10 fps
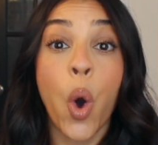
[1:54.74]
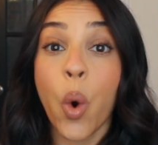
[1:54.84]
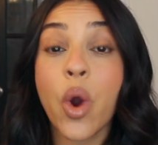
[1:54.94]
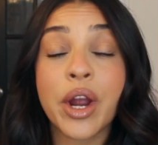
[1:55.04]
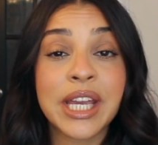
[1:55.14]

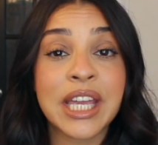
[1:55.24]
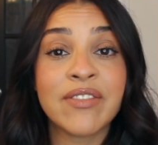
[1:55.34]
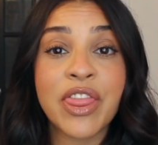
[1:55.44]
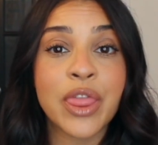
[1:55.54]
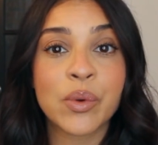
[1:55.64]
or
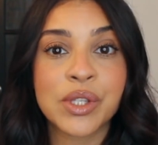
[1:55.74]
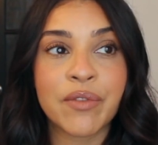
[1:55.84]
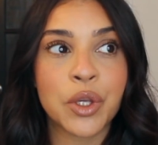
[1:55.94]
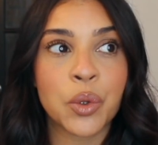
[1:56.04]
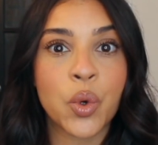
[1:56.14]
even those
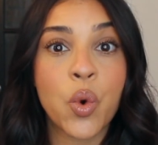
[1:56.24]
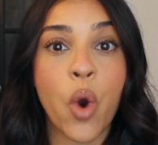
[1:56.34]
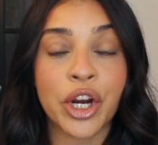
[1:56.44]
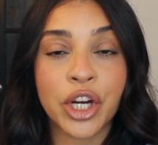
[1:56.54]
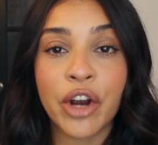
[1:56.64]
of you who
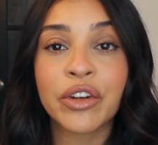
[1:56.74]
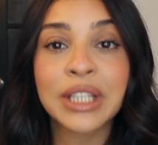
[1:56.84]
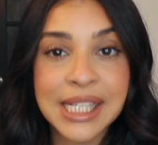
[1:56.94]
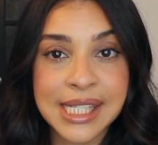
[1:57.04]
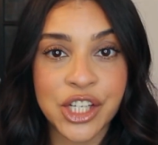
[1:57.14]
are
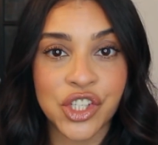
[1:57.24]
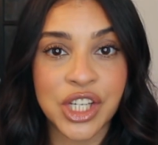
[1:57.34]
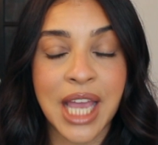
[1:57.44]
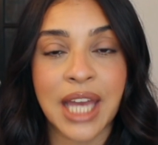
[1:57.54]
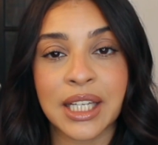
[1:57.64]
currently
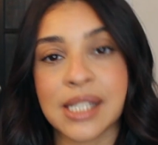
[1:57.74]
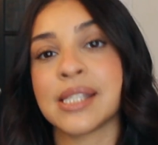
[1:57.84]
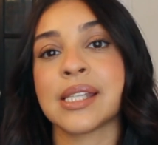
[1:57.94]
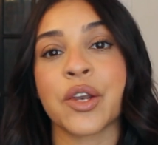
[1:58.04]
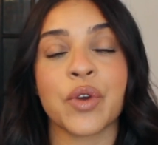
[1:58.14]
teaching and
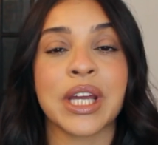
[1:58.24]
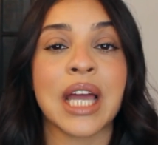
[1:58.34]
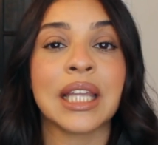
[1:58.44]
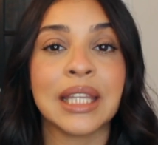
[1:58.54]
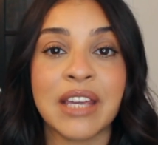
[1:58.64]

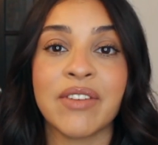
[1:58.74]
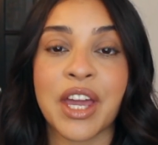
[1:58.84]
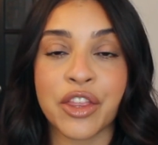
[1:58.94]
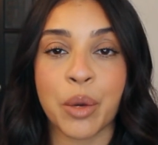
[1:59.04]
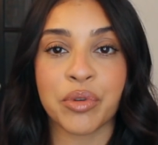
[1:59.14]
considering
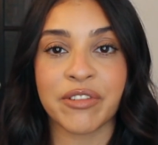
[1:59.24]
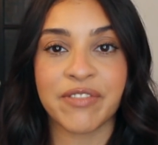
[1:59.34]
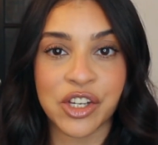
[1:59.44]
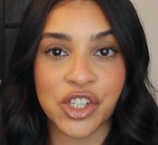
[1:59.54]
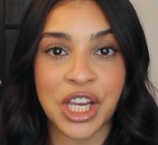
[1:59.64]
leaving the
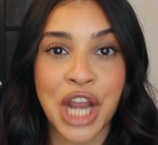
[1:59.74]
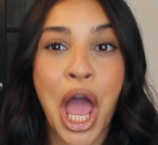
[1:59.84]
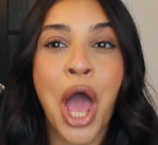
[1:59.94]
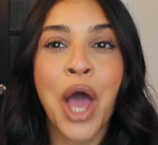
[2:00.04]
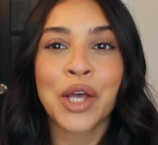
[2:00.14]
profession.
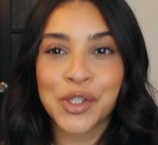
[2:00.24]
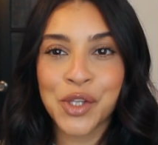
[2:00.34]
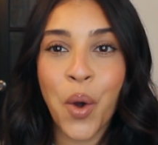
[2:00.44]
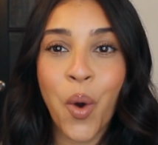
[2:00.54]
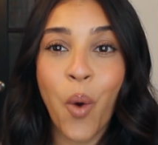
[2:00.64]

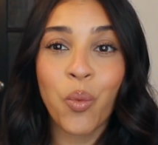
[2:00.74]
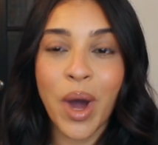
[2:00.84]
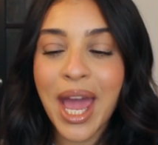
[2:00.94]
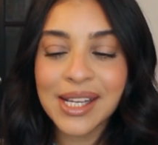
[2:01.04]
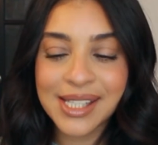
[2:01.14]
So
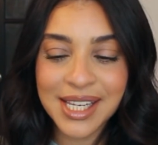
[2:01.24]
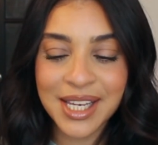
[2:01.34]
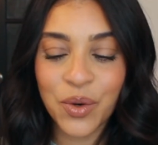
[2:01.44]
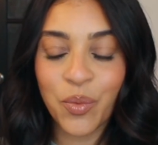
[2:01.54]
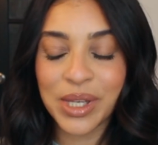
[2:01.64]
what I
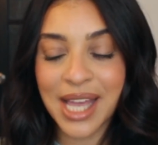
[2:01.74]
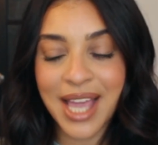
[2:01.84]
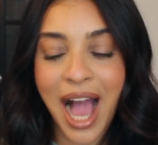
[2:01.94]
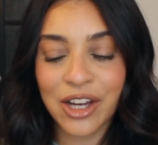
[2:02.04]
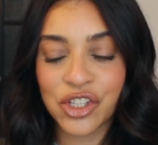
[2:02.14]
did was I
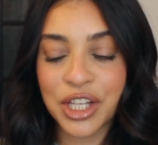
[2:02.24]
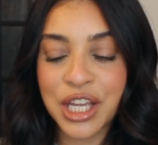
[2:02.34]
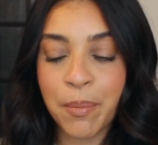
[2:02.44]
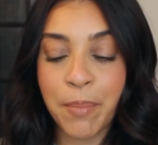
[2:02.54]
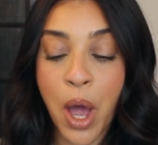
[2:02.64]
actually